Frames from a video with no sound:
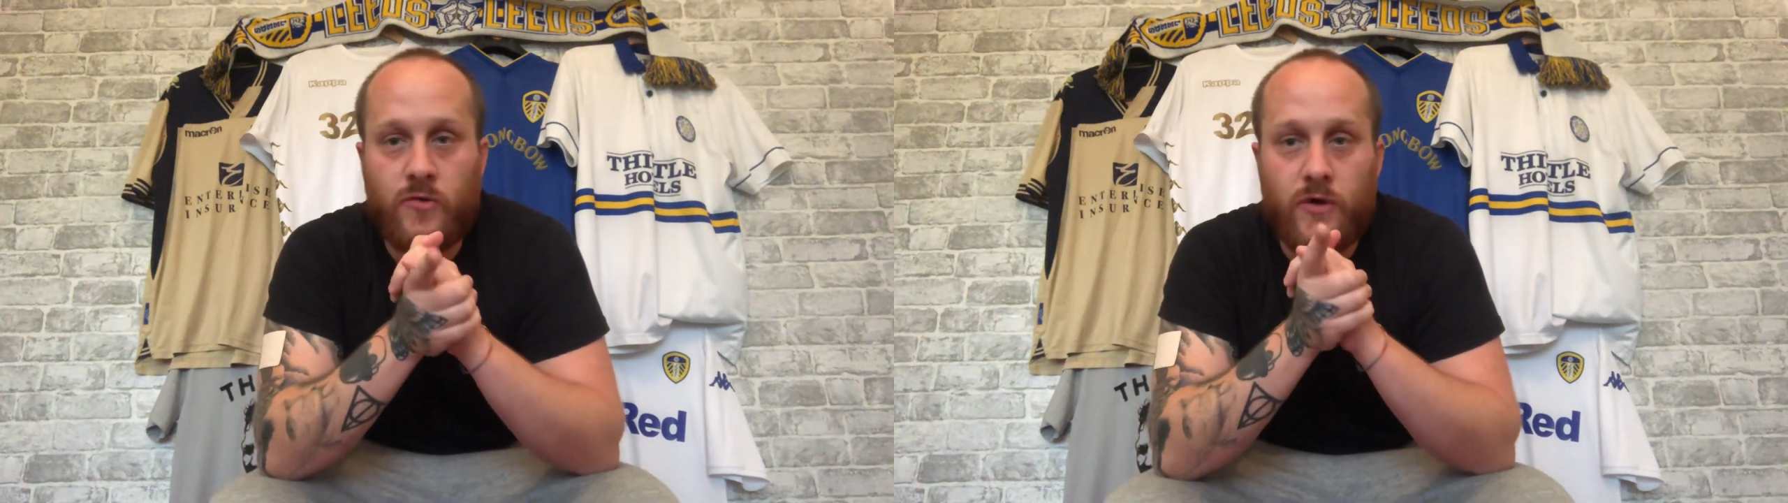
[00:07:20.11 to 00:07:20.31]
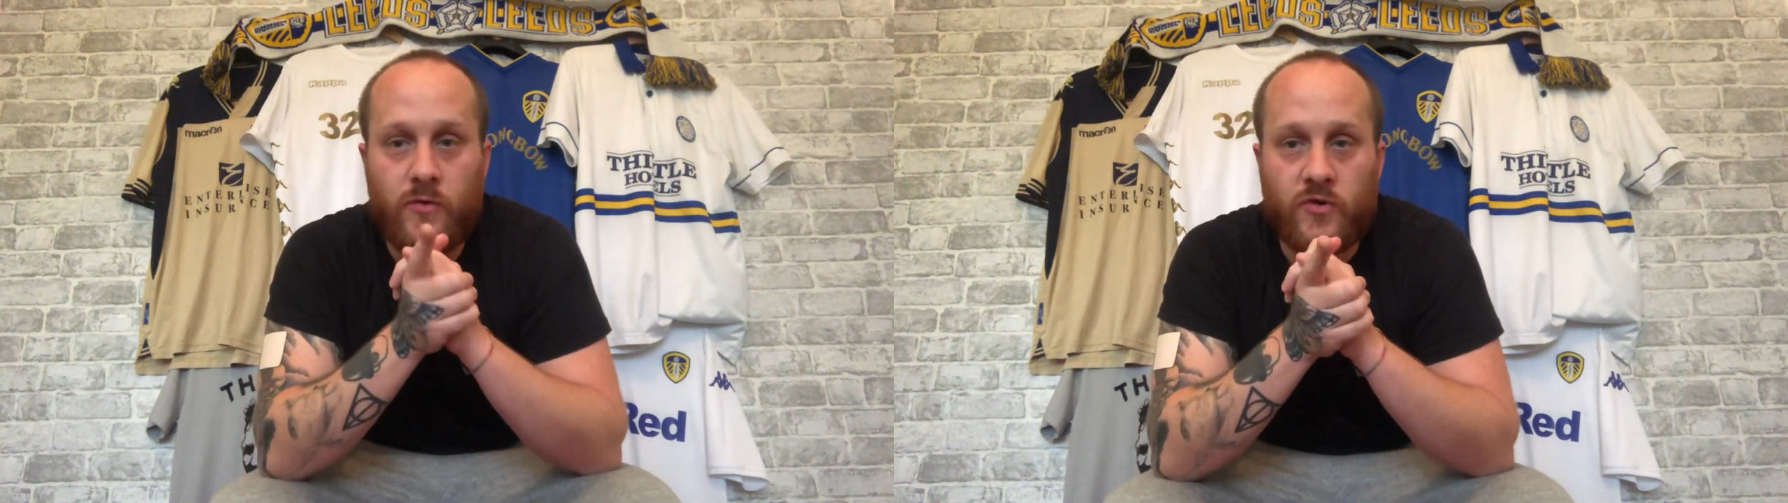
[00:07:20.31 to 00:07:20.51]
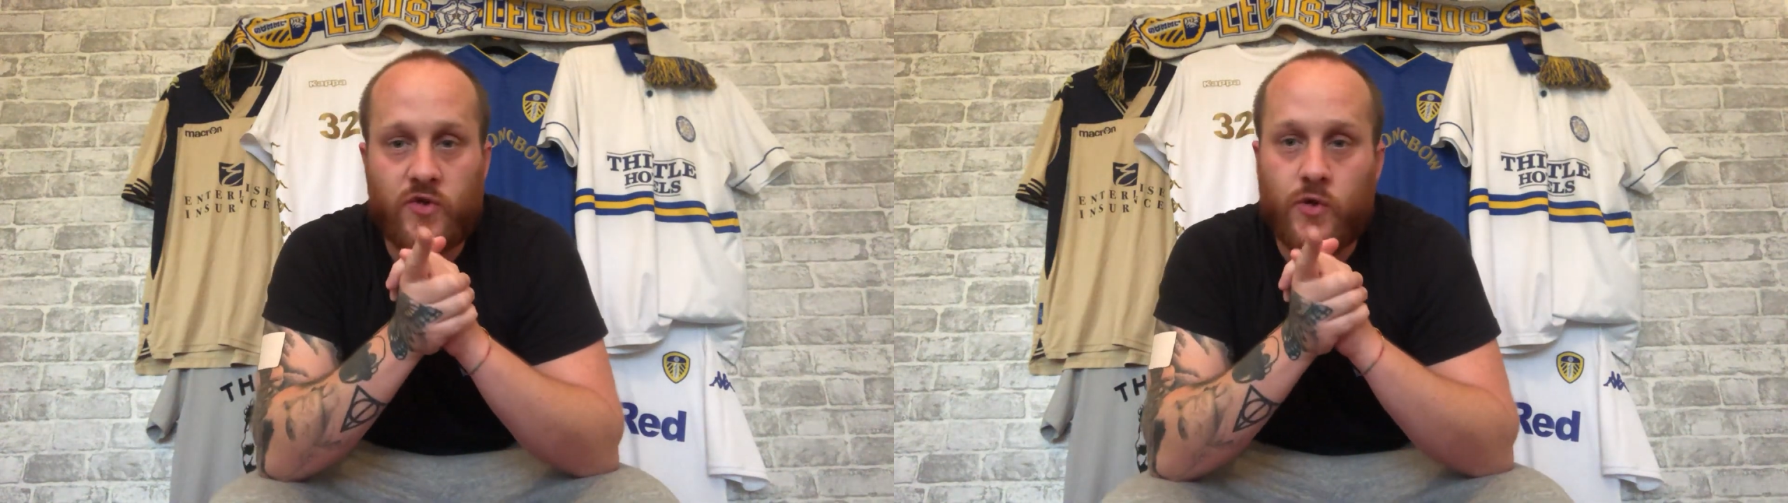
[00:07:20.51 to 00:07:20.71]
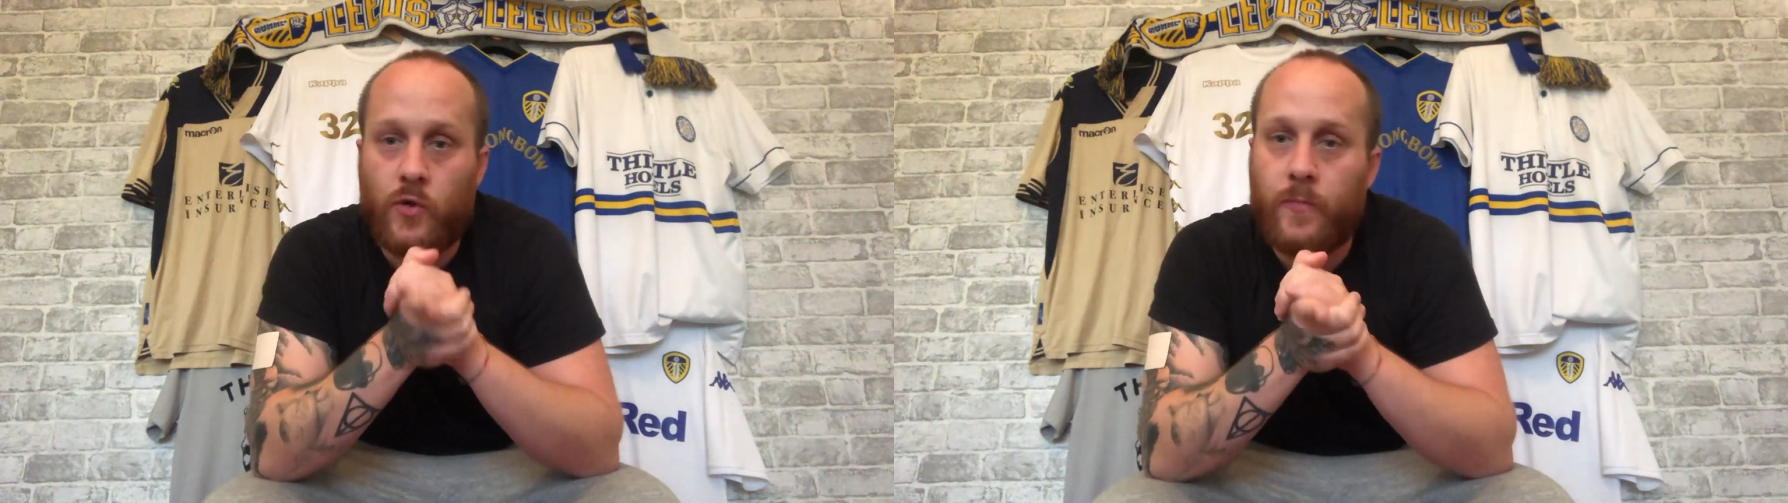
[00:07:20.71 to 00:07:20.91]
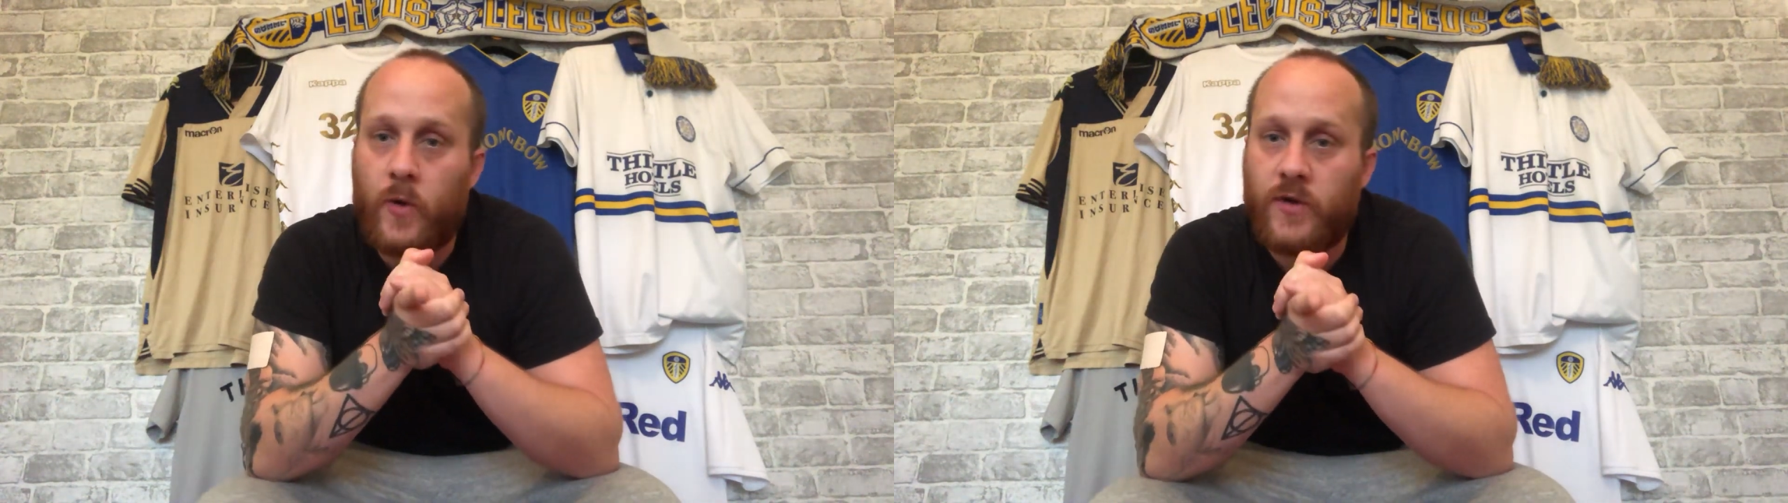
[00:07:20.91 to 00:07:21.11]
Newell's
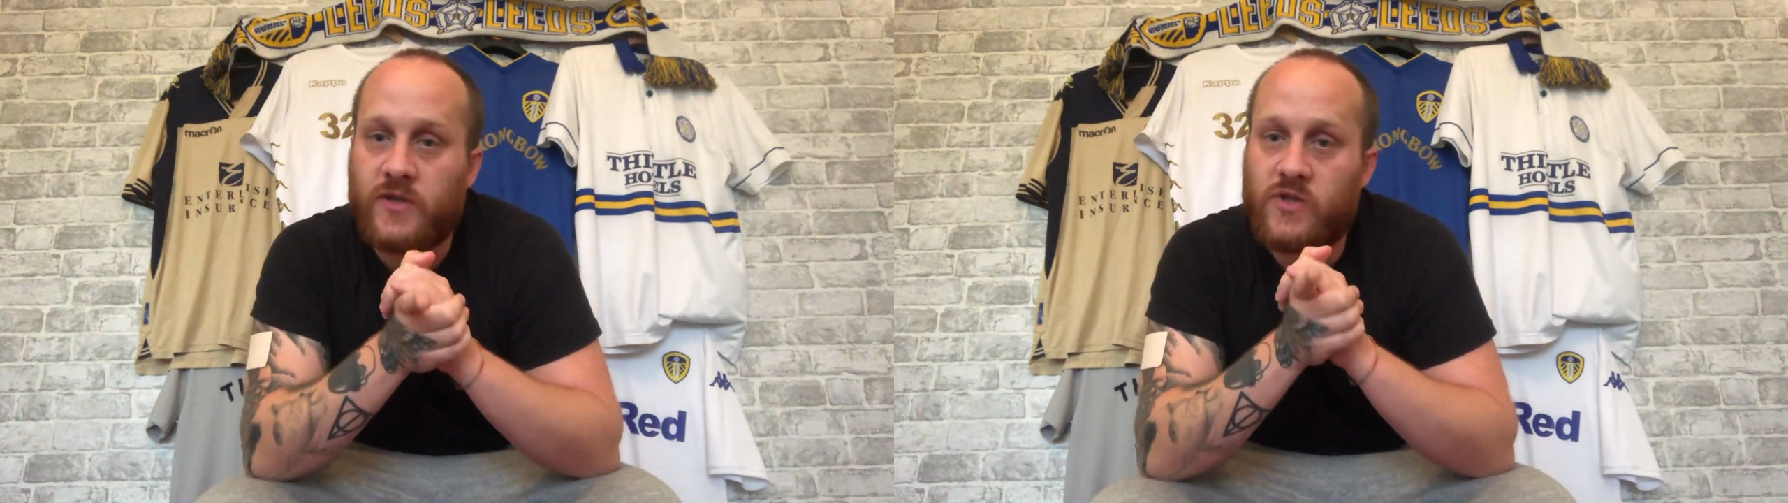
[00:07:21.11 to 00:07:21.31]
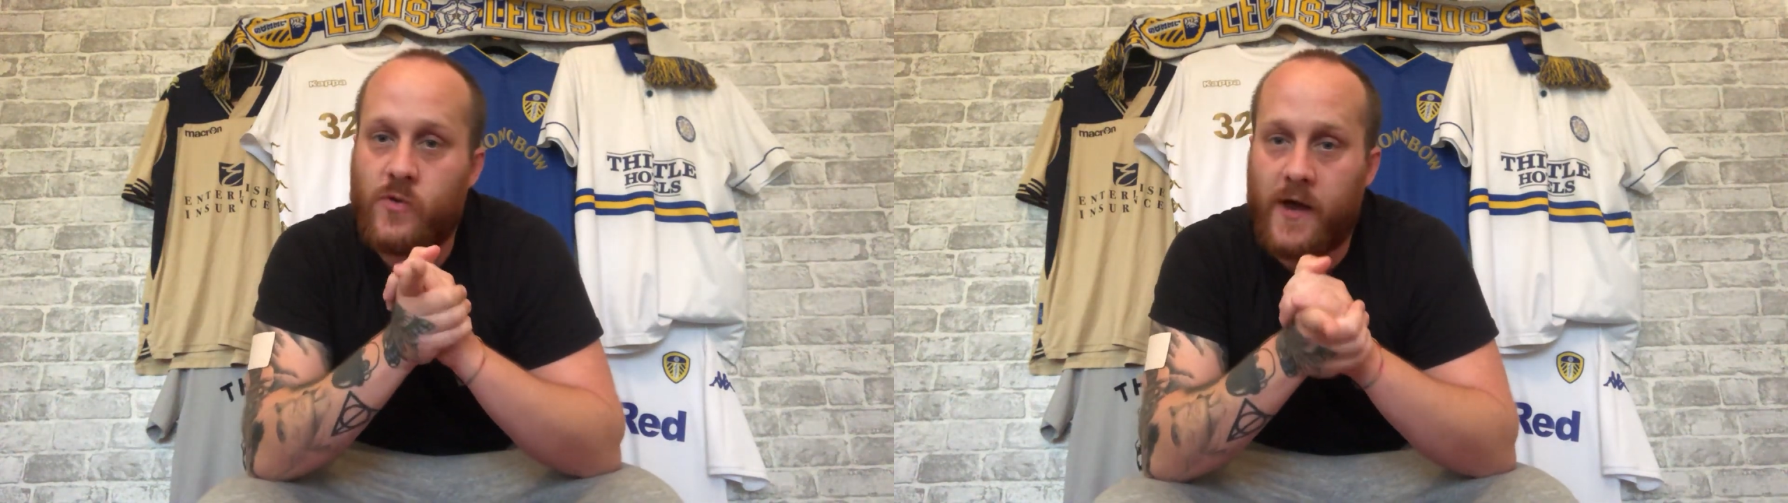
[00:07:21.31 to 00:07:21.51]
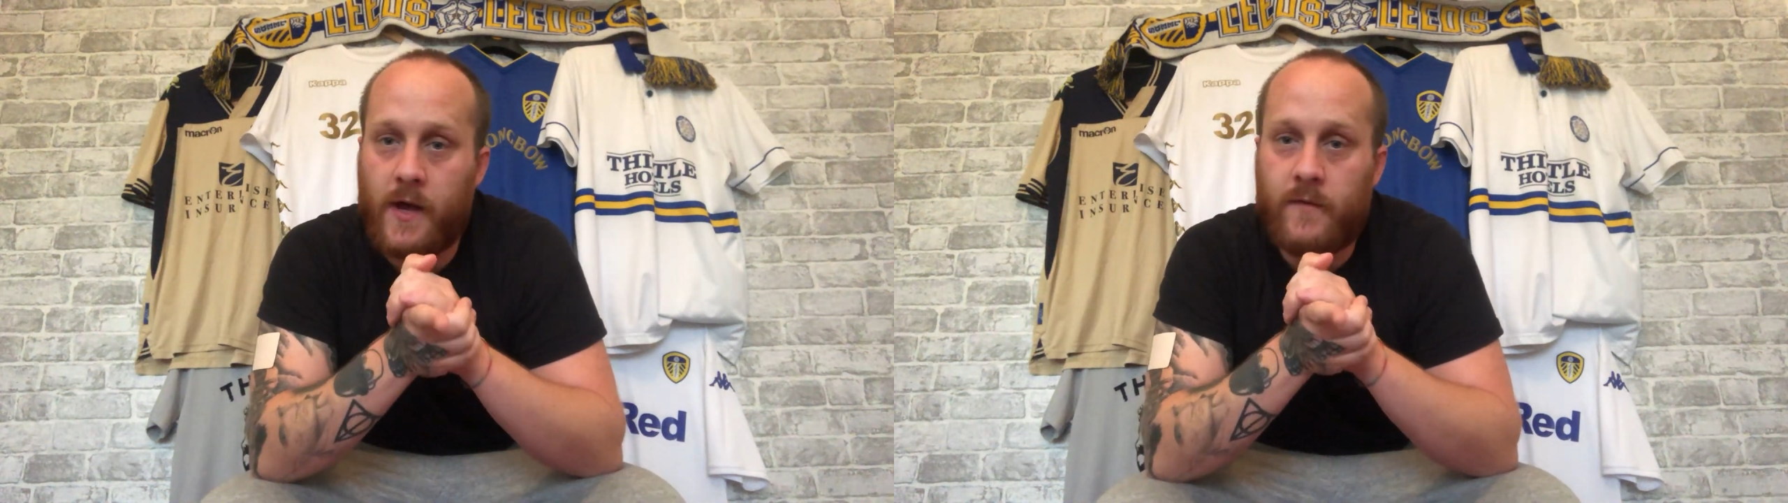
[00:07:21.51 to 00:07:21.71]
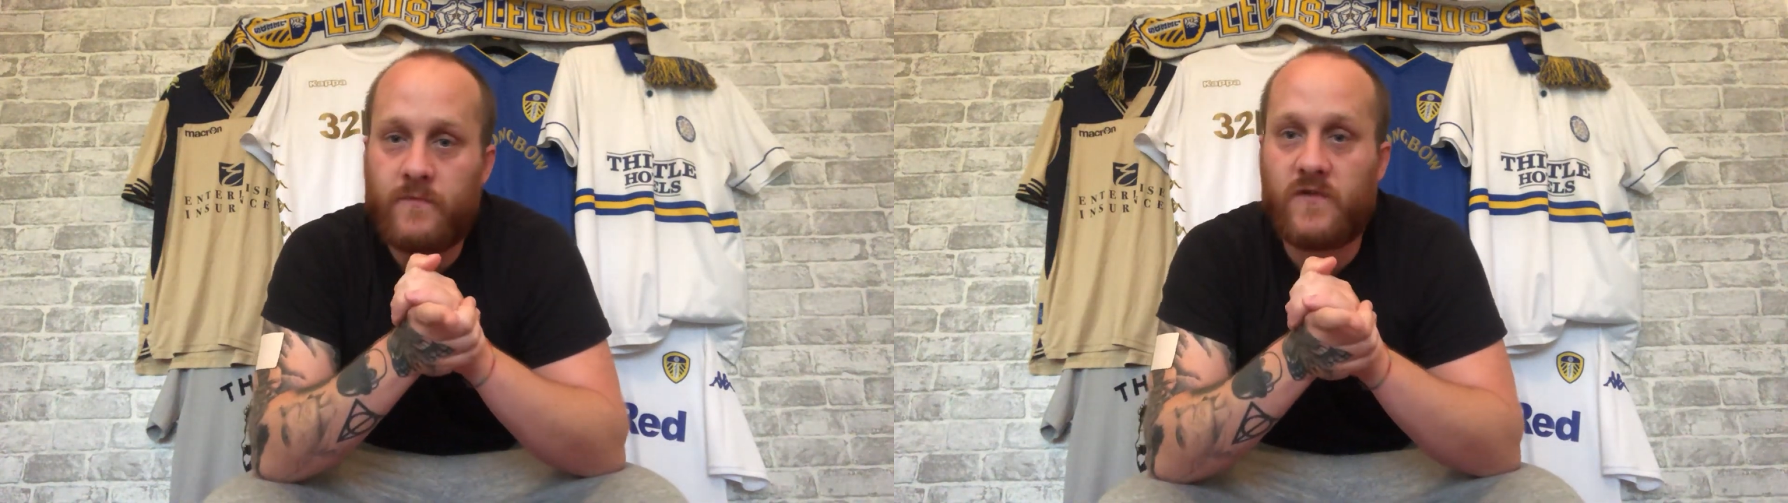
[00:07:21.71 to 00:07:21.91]
Old Boys Twitter.